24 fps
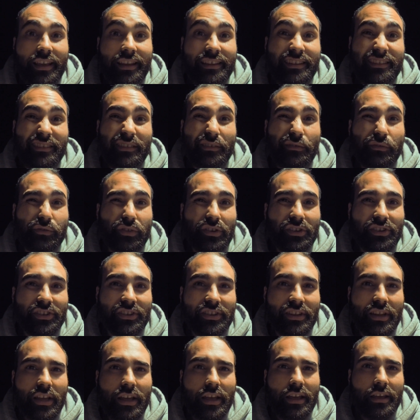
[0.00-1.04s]
Of the
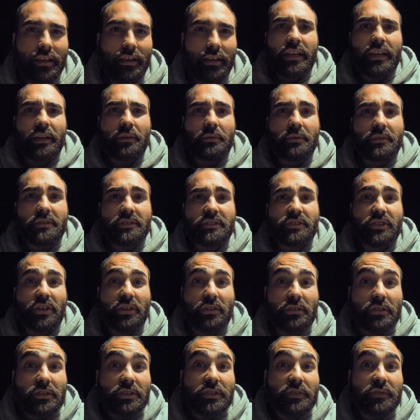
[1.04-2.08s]
first day. It was
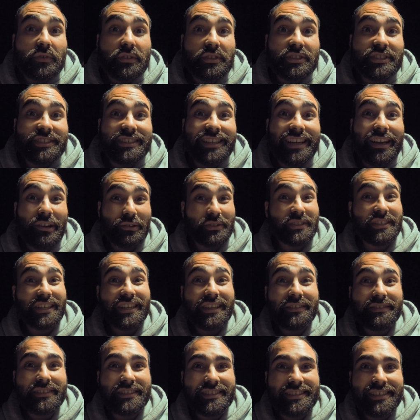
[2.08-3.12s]
Charlotte's first day outside
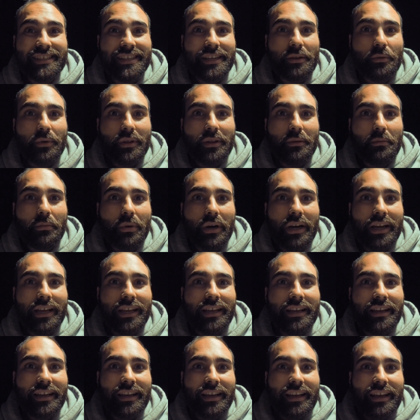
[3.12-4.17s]
of the city with a
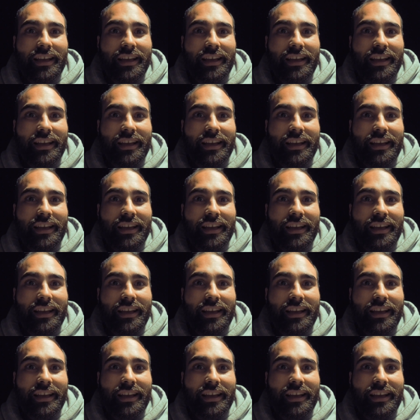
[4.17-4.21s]
bike